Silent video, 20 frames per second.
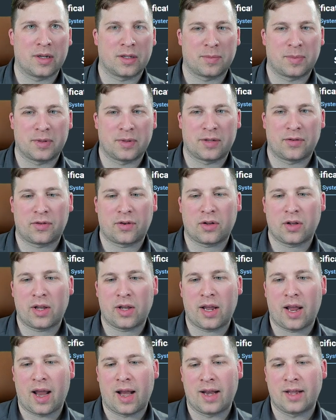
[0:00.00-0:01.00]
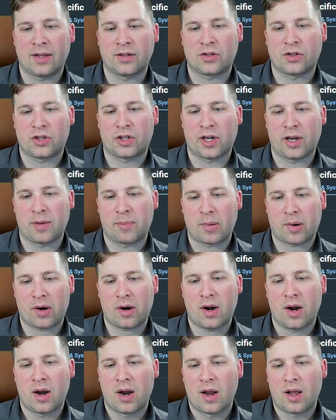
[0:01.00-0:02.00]
specifically, it is
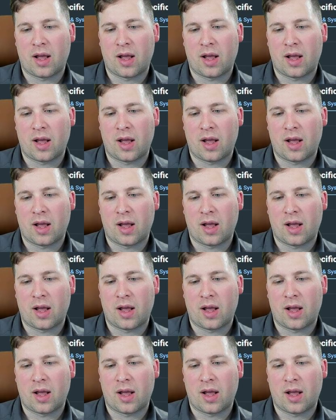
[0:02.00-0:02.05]
cheaper.